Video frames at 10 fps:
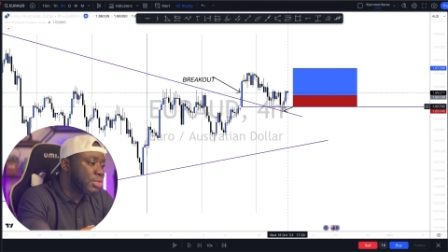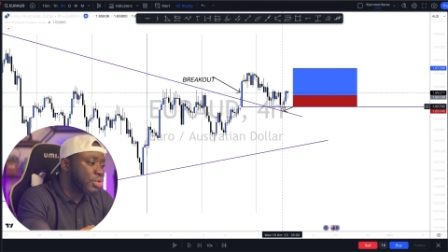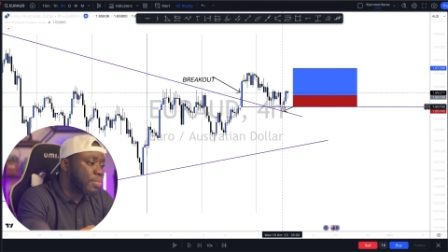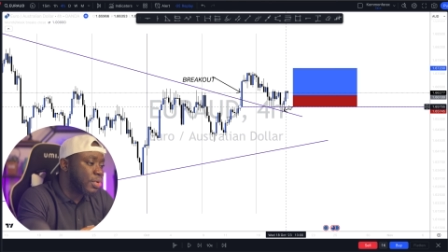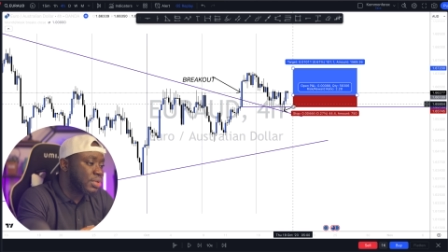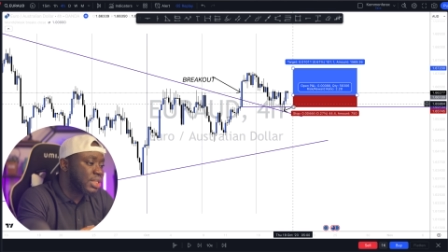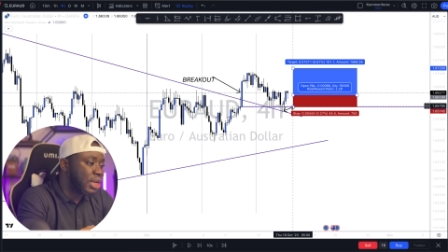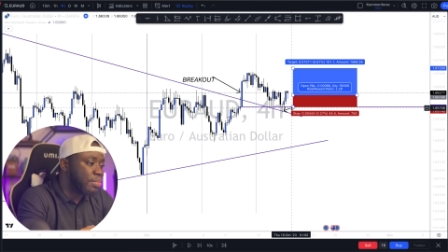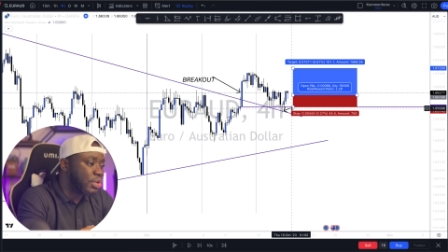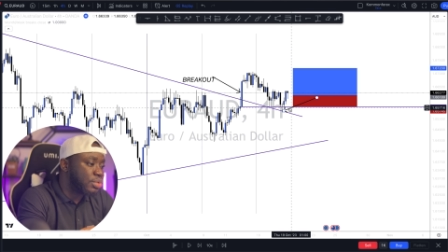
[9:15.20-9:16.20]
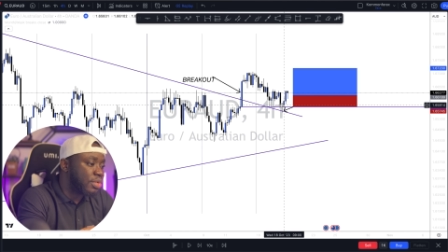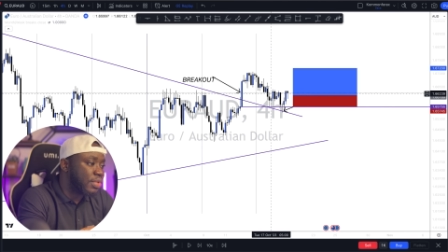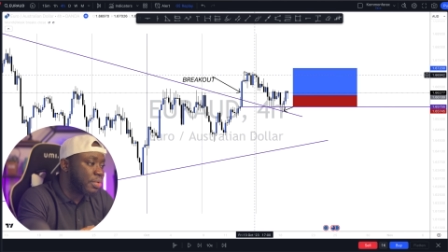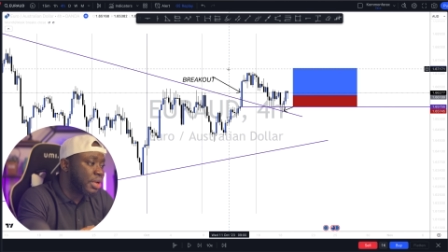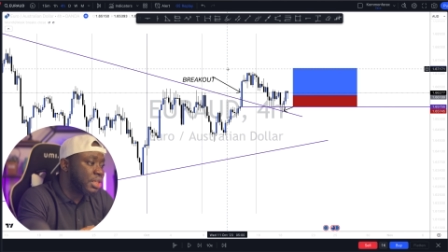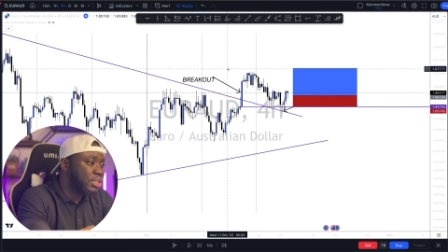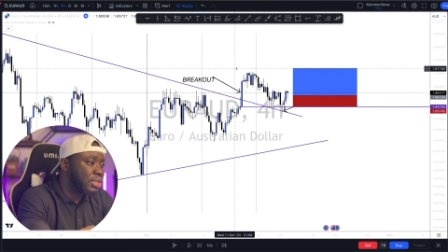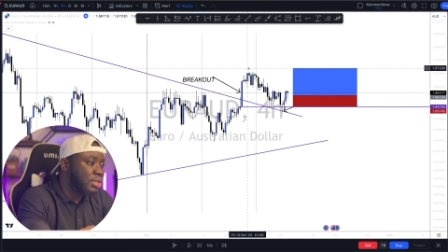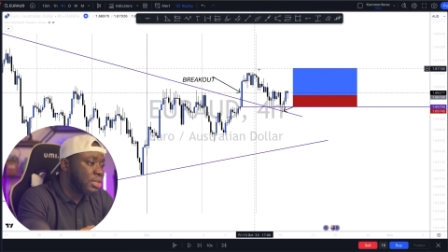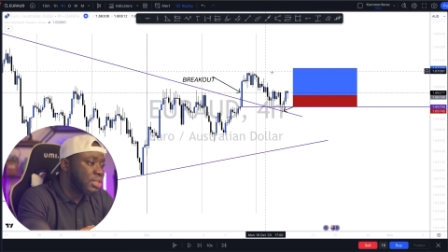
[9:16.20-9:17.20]
Stop loss at the bottom of the
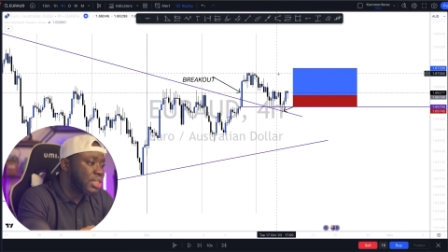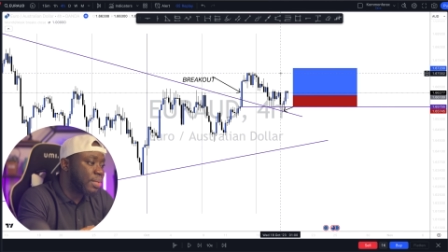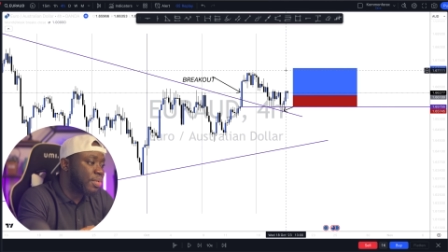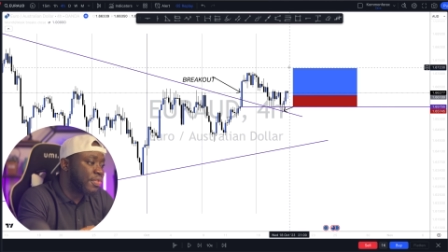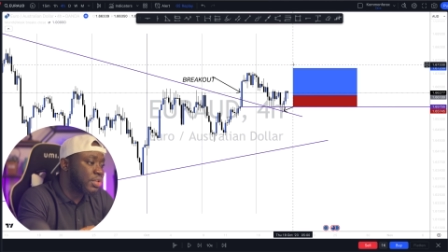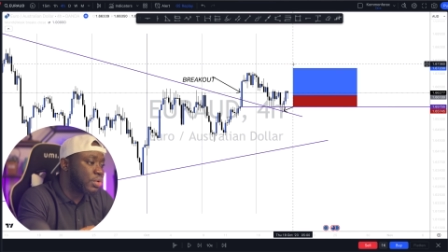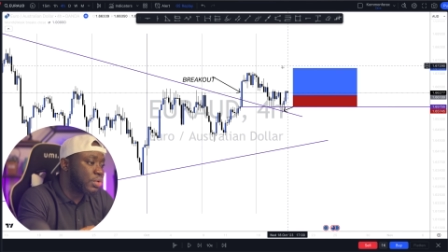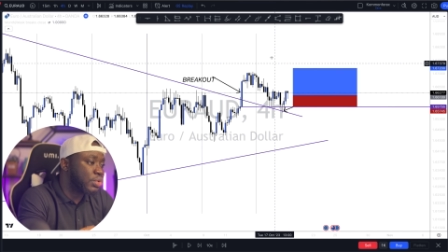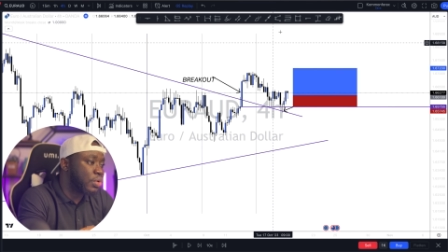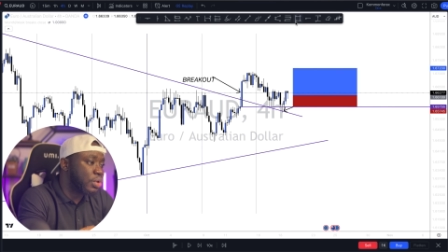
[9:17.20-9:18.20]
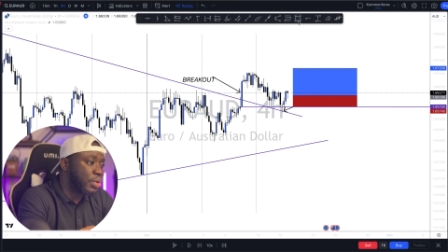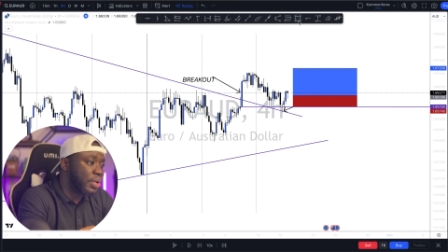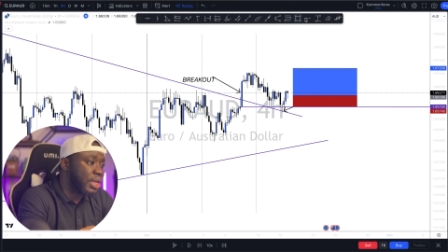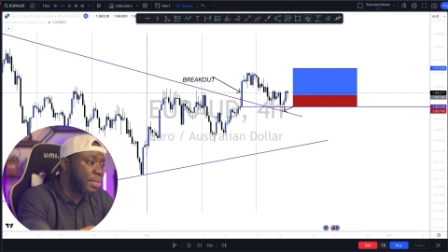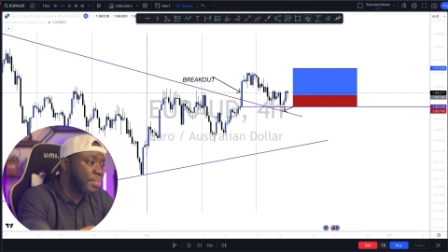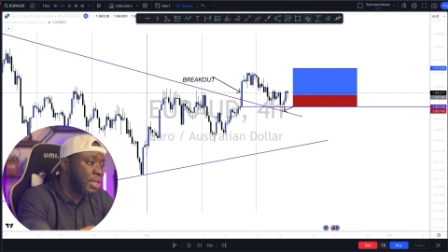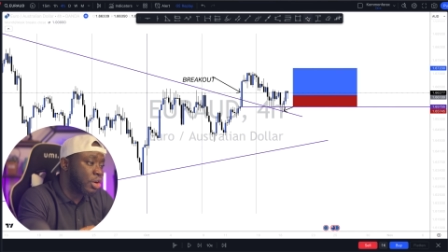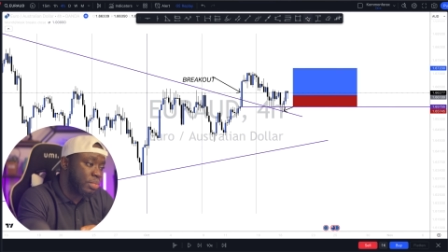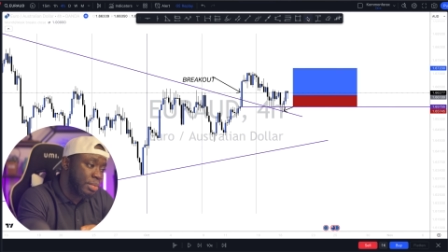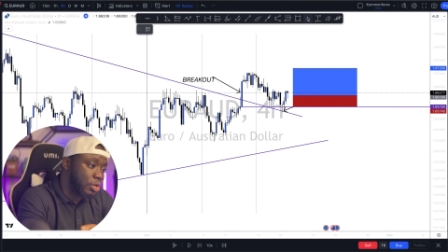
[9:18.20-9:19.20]
range, take profit also all the way up here.
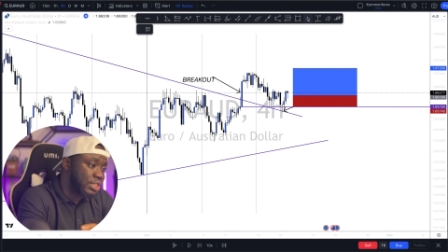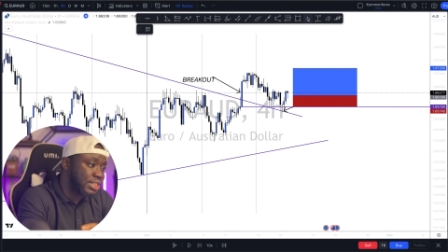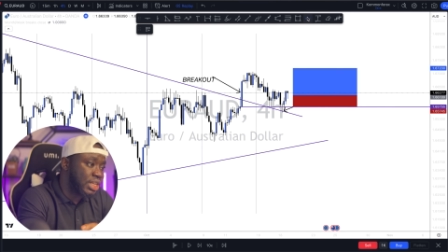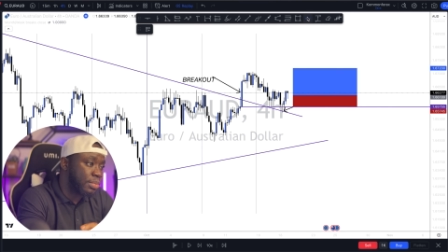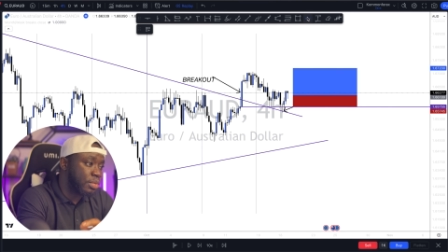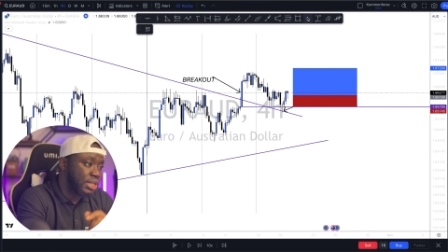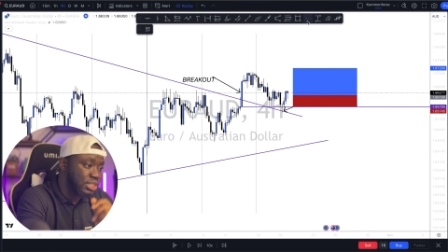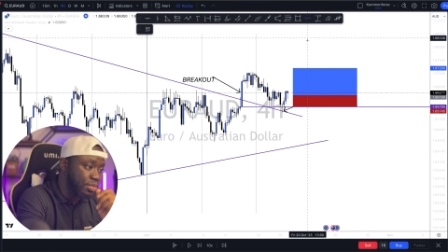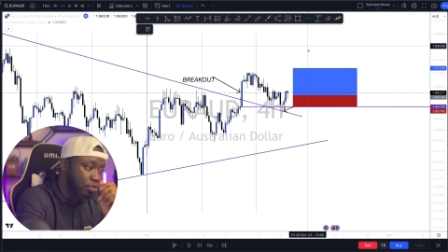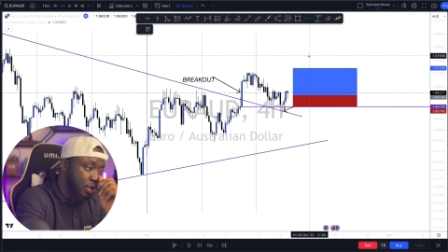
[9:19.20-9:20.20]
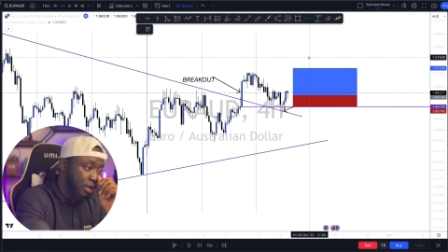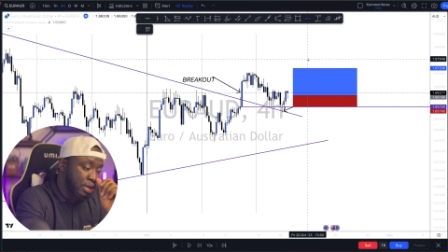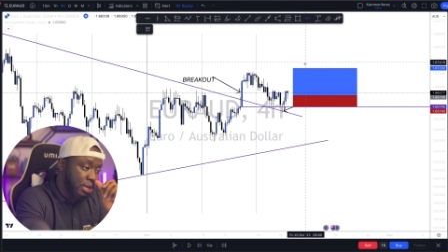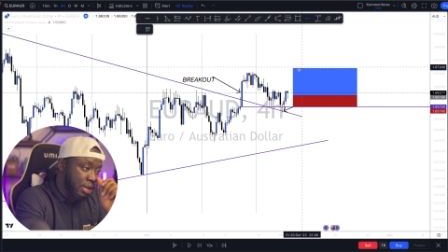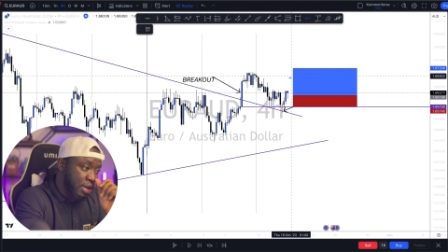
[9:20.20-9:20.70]
Remember what I said about my TP1?